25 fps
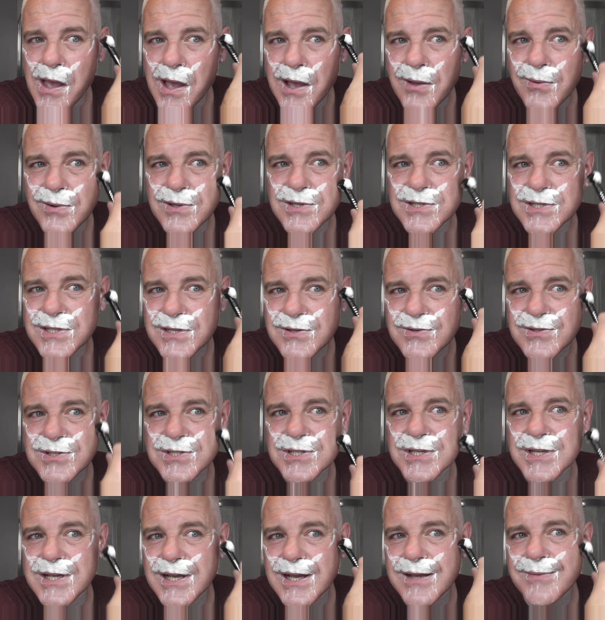would still
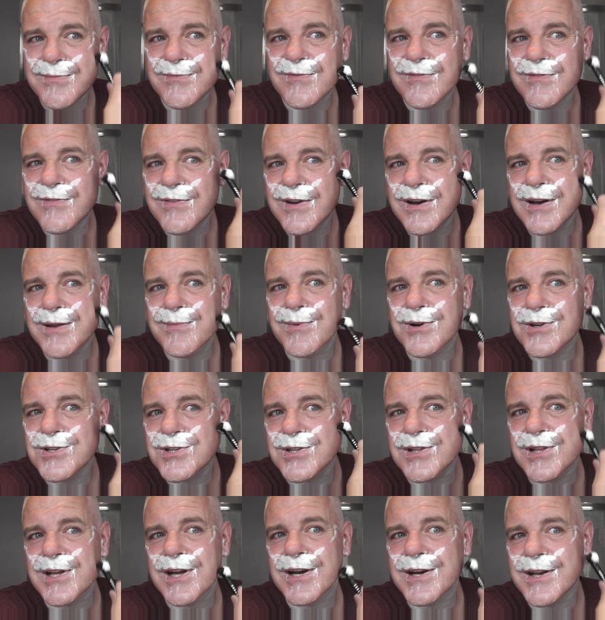say I'm very
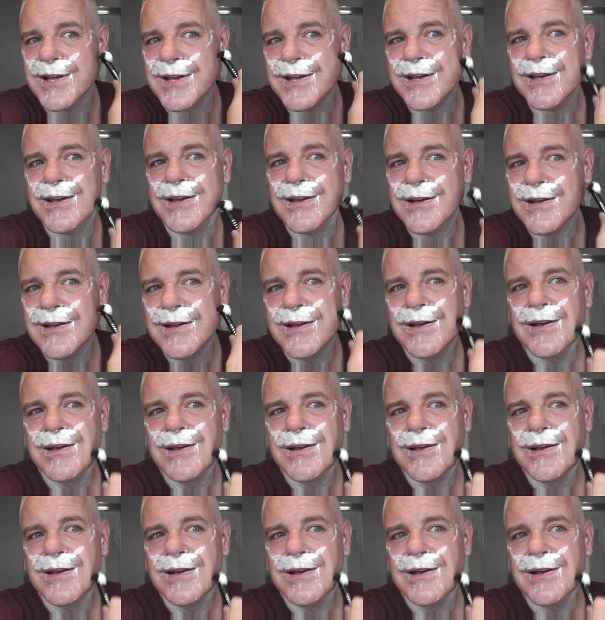much learning